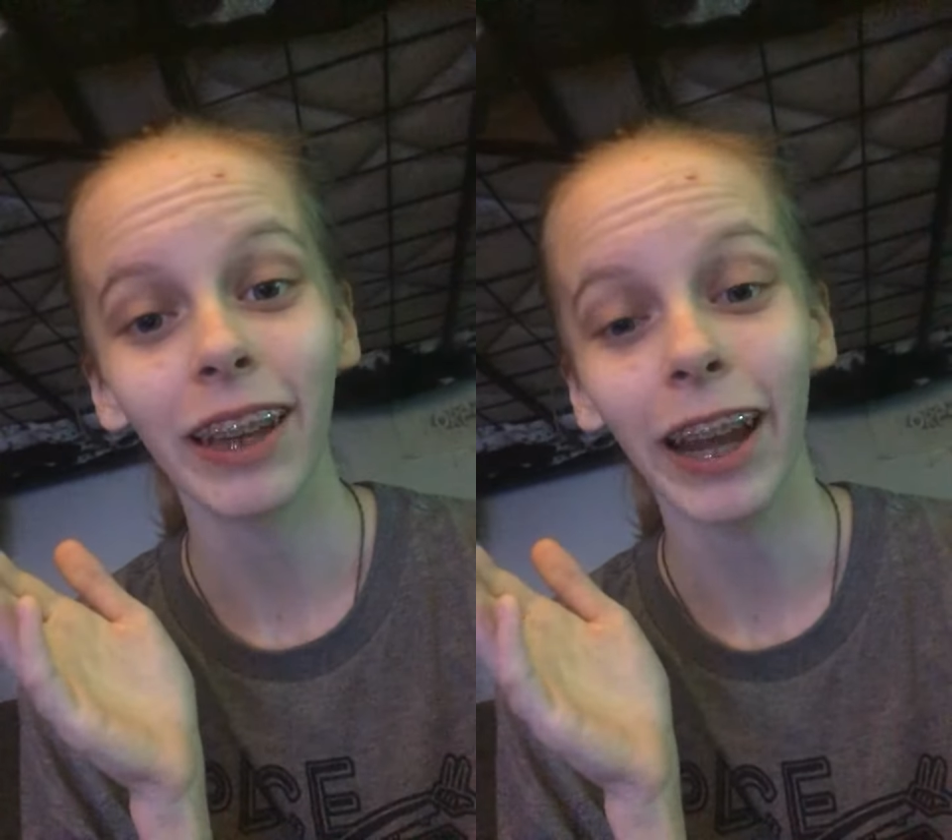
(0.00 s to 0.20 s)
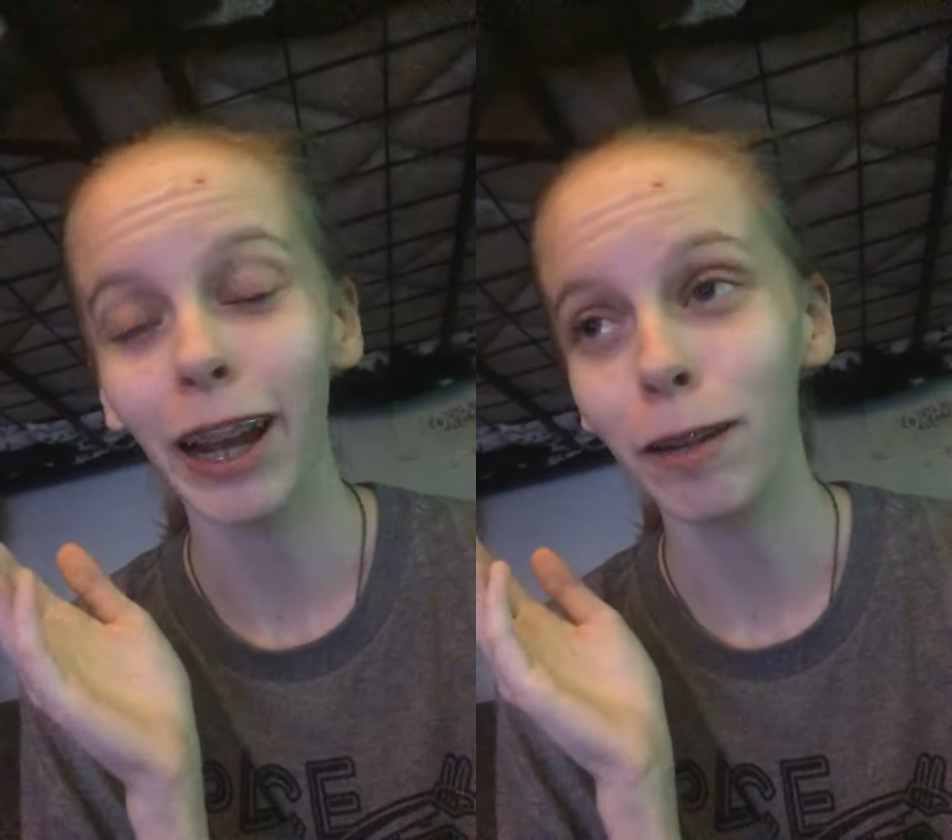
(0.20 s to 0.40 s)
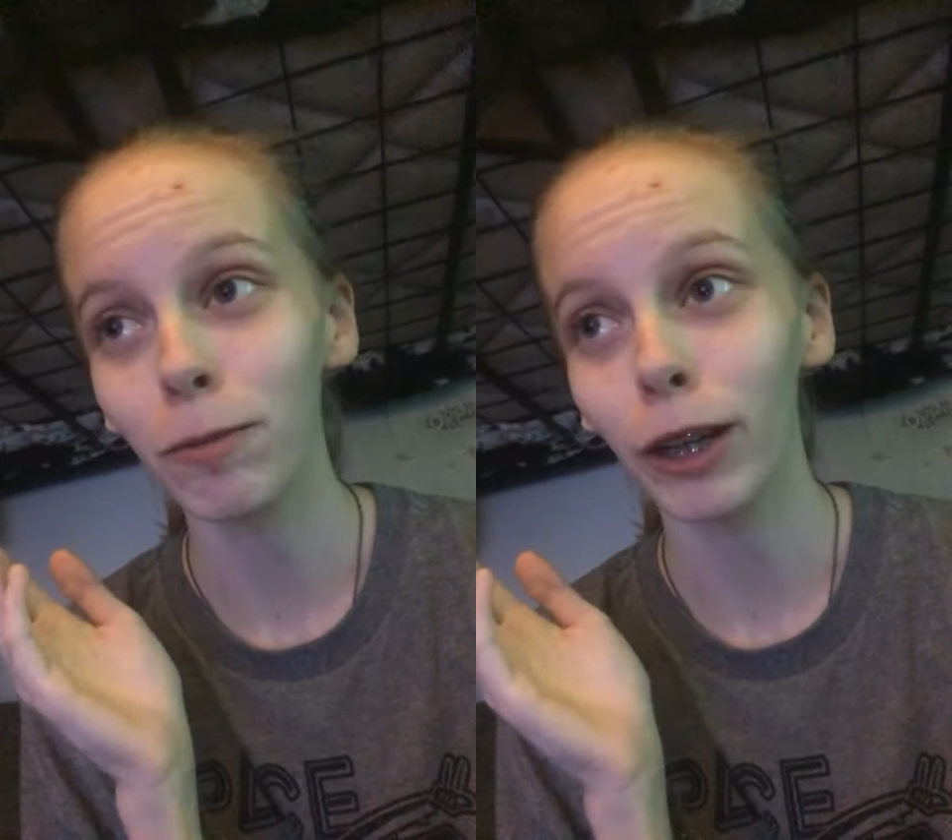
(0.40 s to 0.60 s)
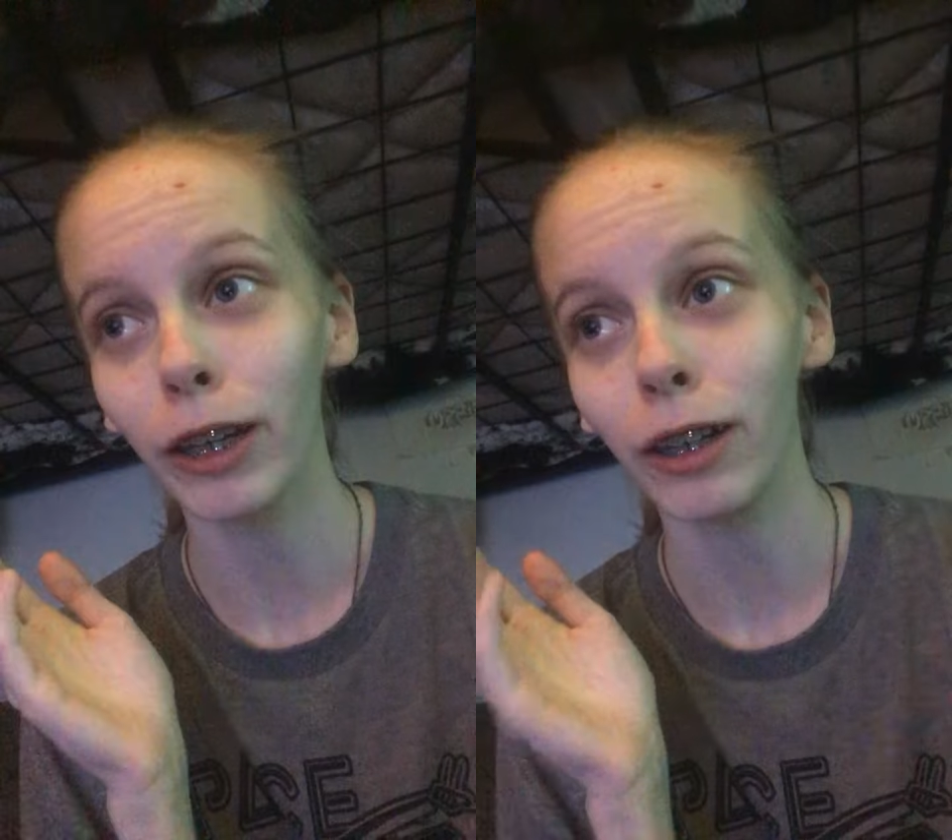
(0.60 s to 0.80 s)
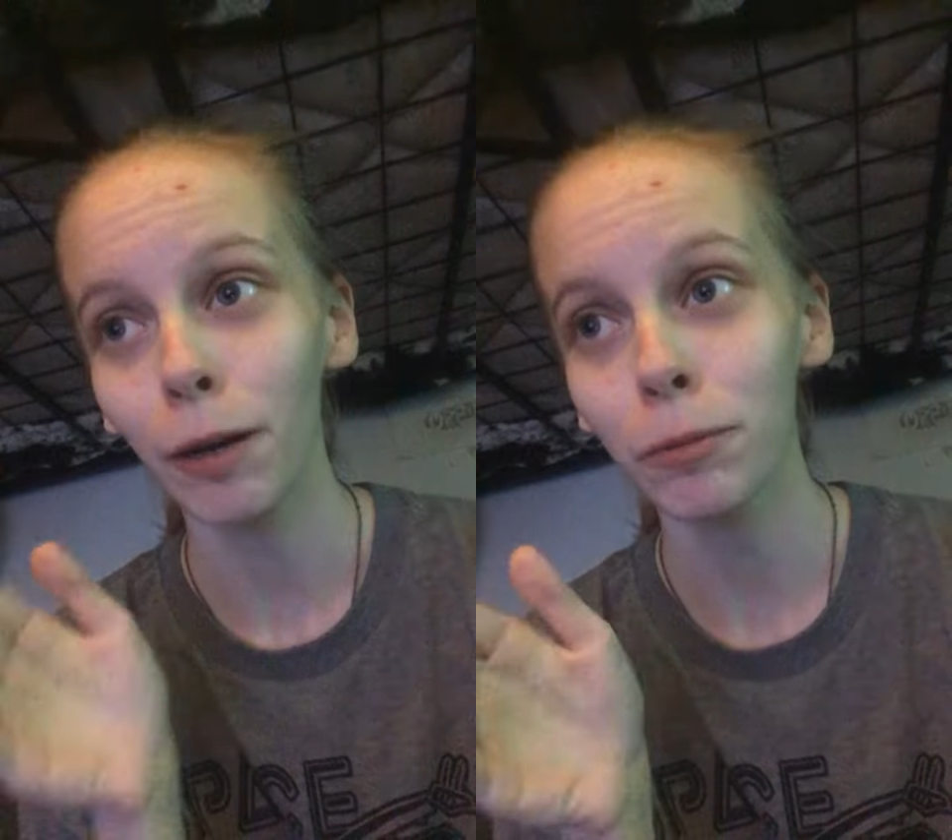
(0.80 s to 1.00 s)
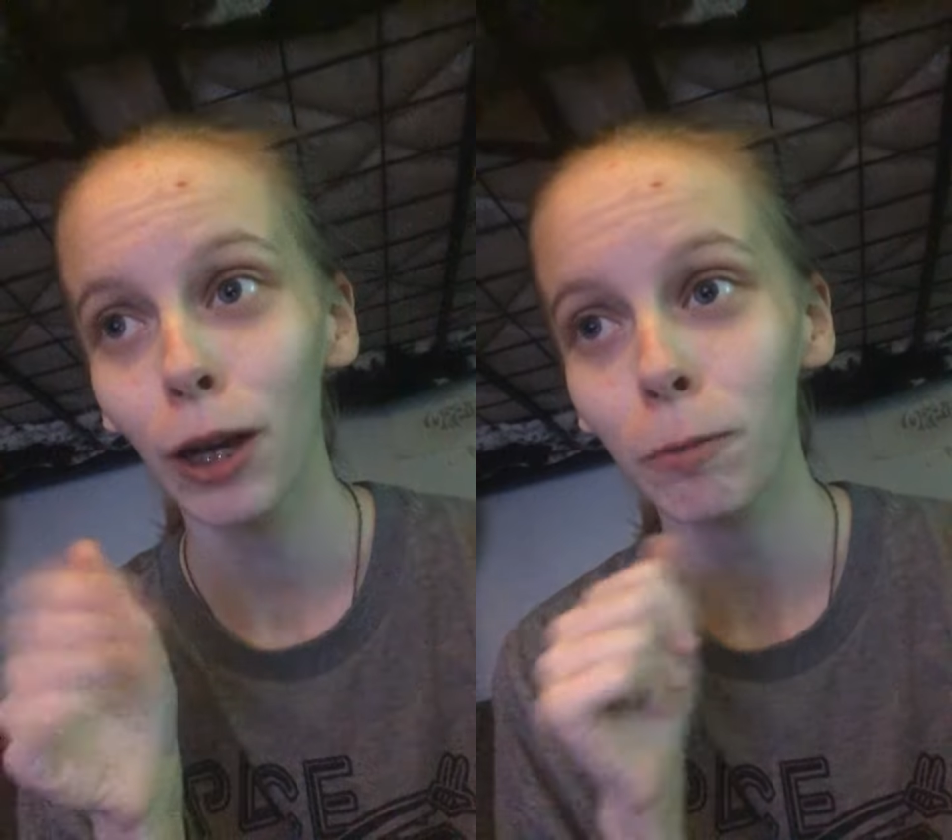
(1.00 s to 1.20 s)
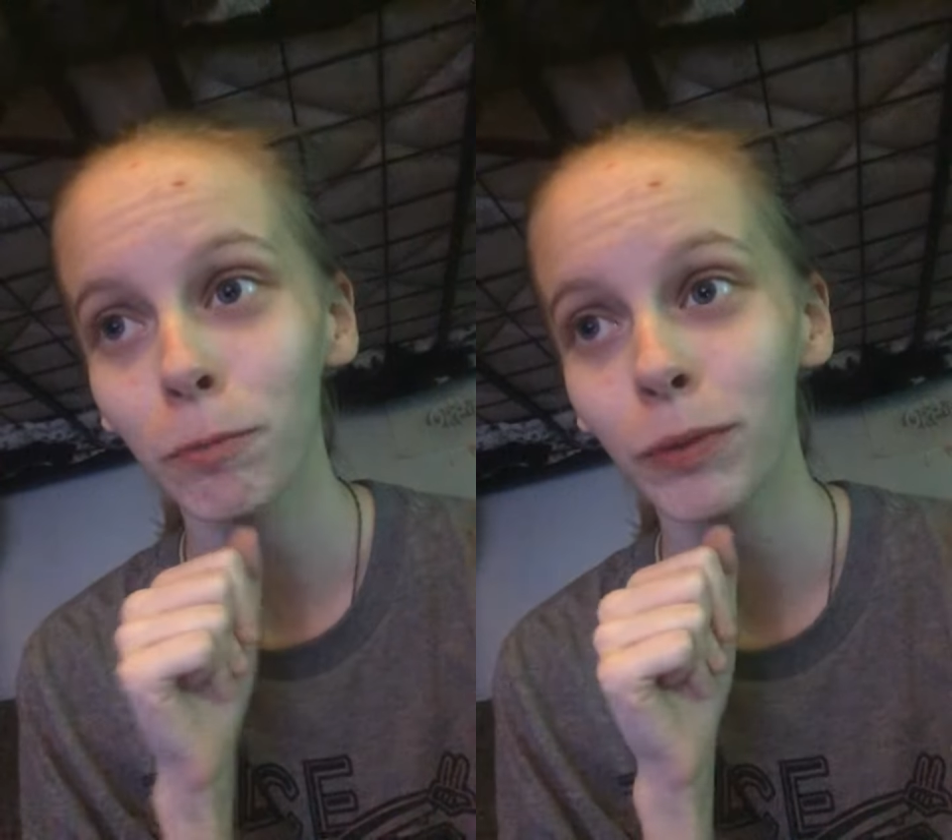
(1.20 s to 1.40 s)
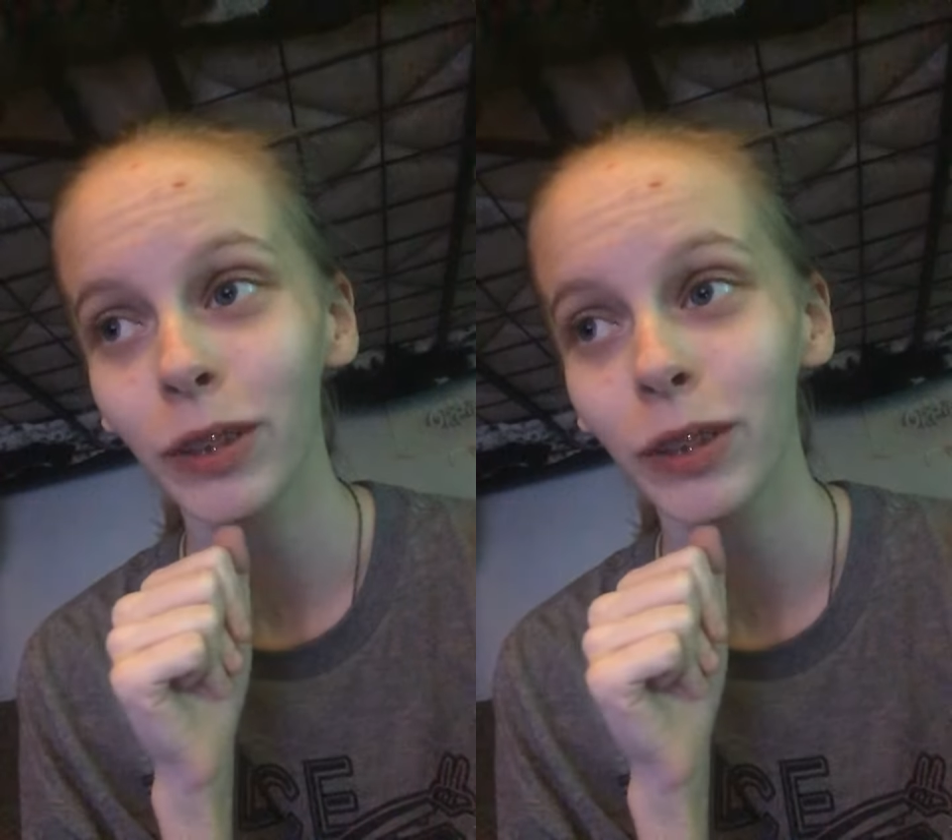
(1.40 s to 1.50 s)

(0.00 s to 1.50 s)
and my laptop